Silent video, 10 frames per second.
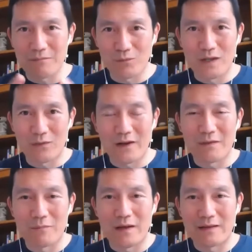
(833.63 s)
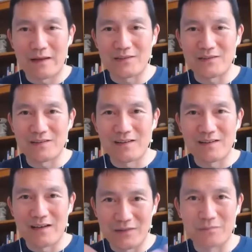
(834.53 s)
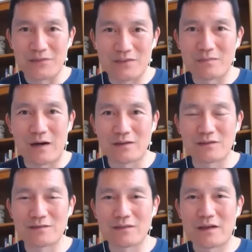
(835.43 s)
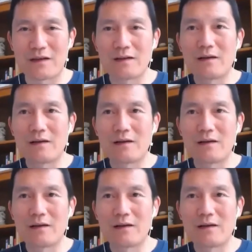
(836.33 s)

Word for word: what I recommend as as a business model. Okay,